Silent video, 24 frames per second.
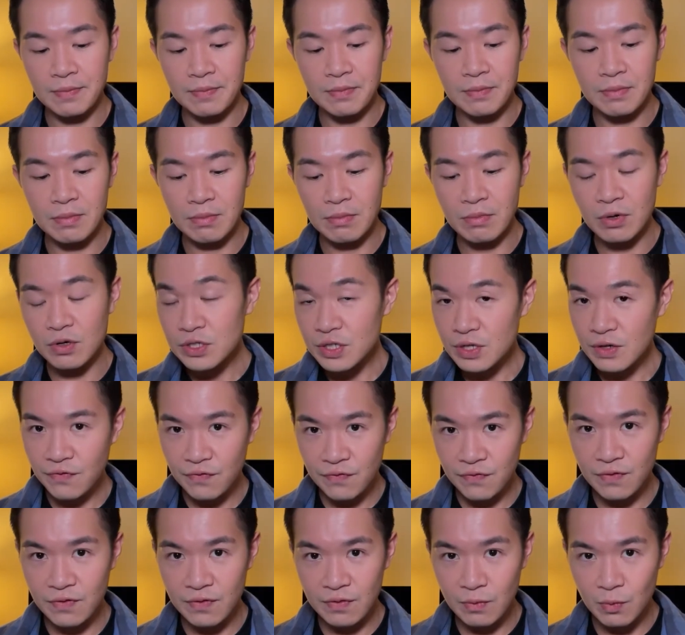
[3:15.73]
most of
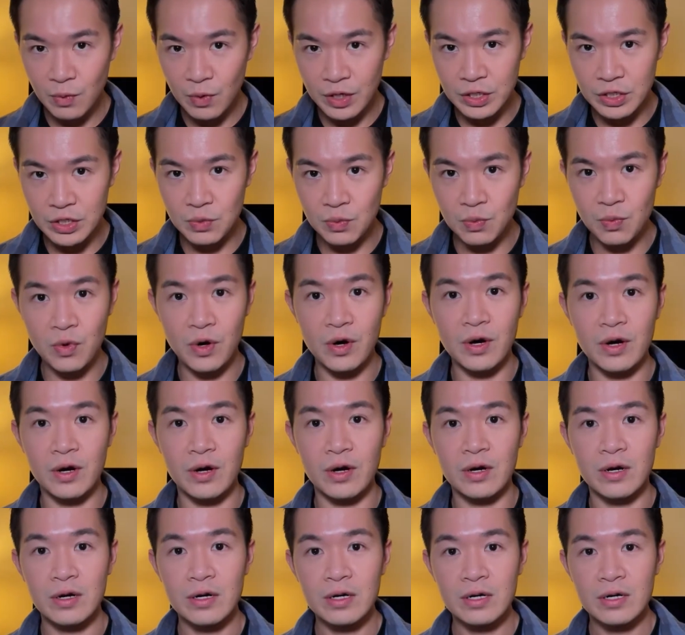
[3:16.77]
which
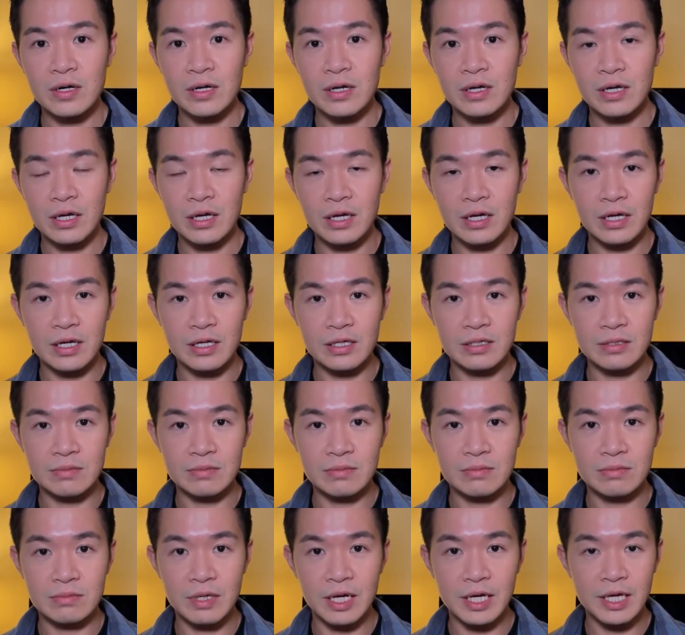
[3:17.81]
were
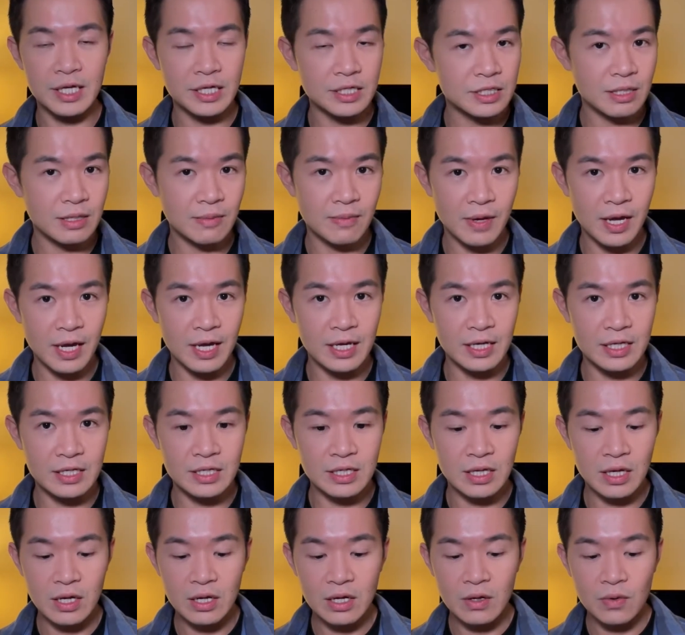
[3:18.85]
in my easy pace,
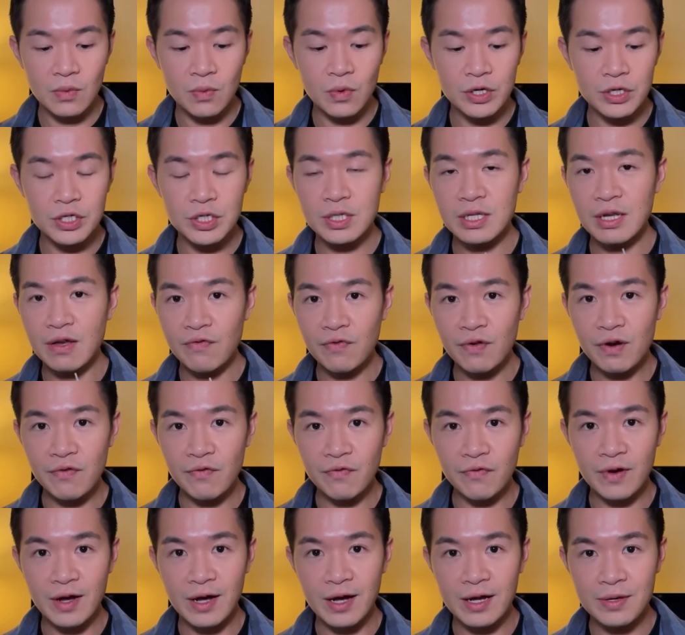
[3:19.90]
which they felt
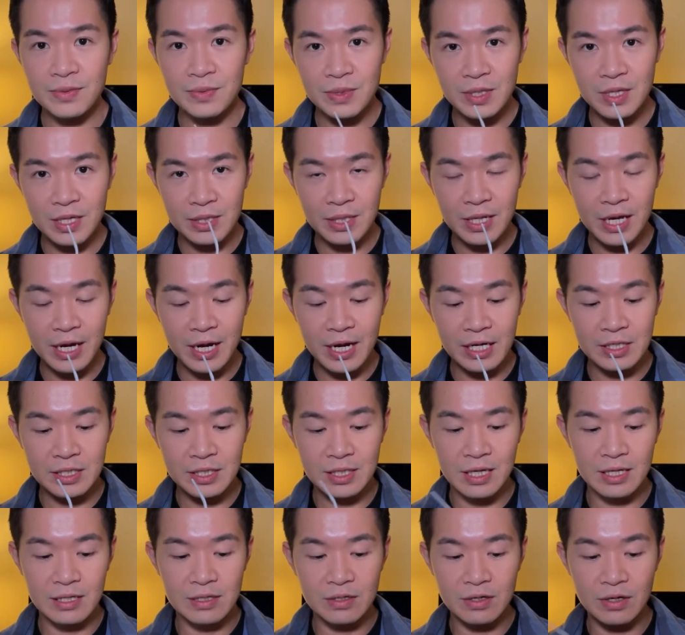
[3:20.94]
fine. And like I
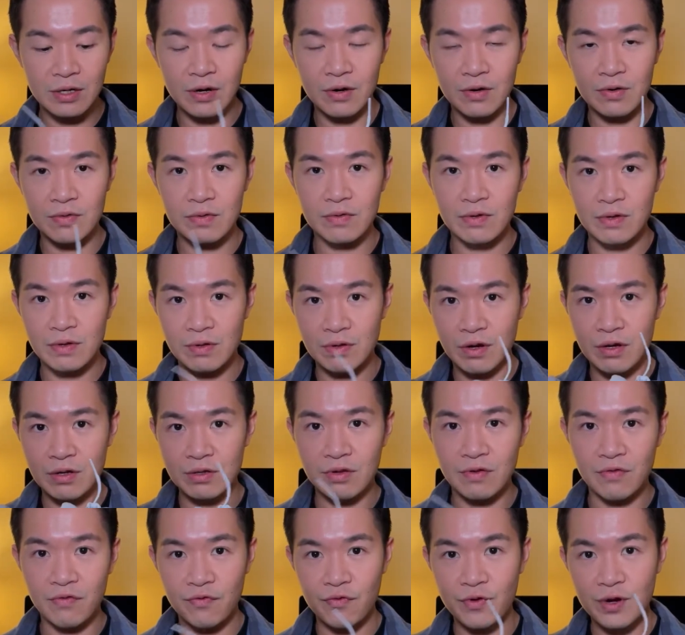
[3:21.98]
said, on
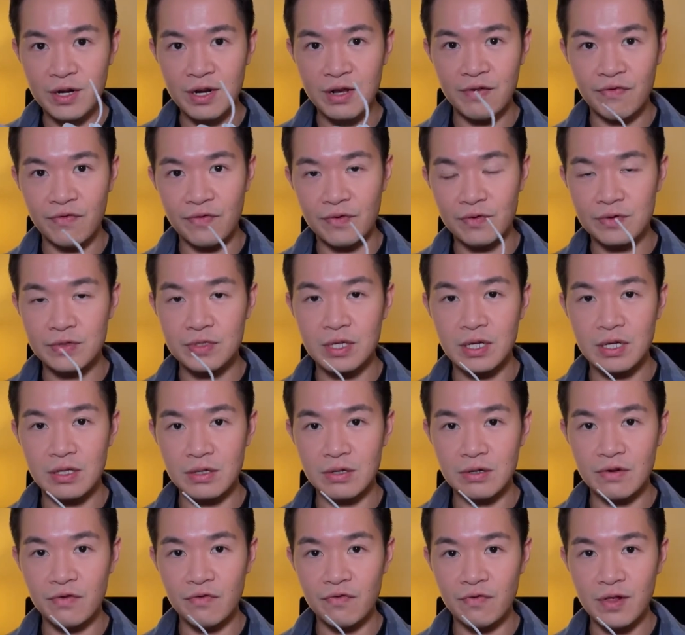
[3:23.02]
the front, it feels a
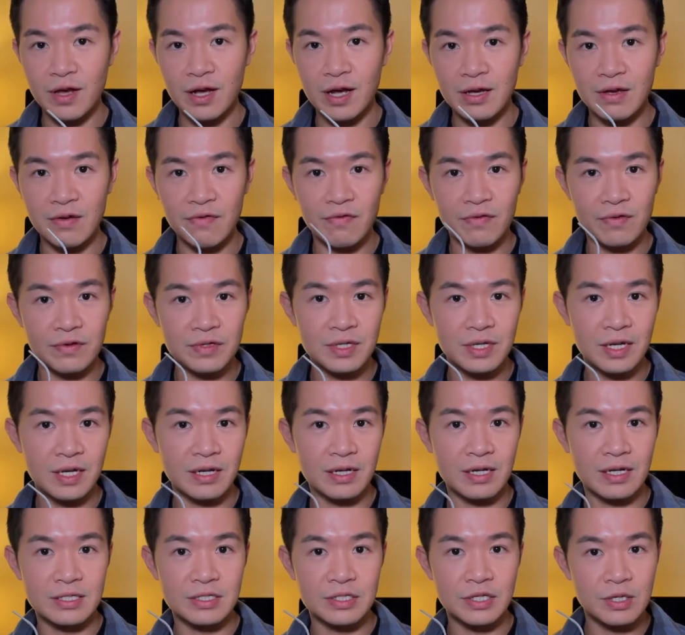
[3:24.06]
little flat. It feels like
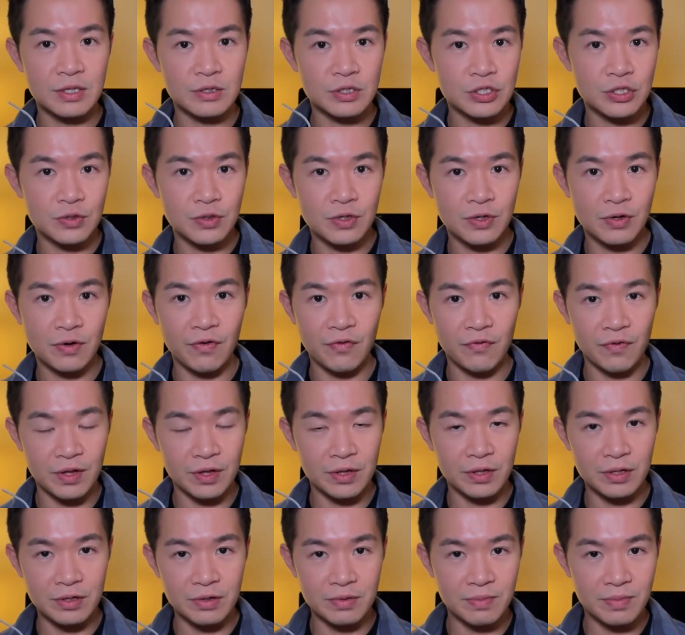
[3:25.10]
it's short of a
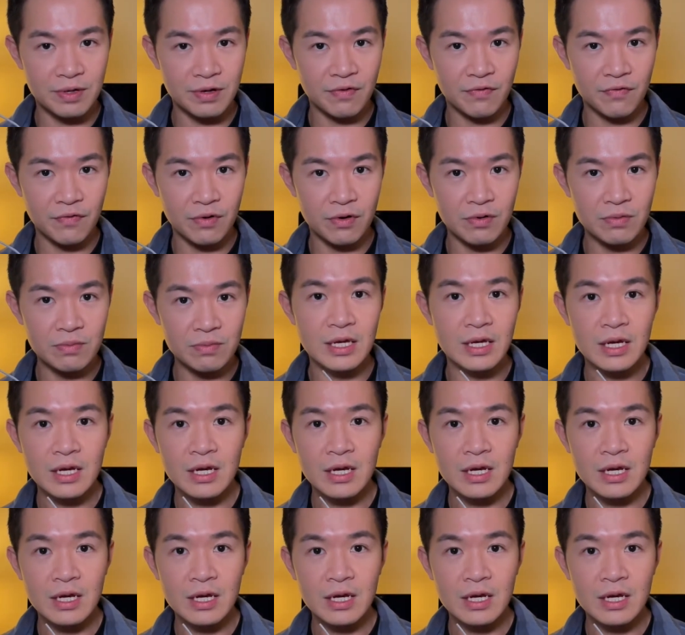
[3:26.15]
little bit of foam.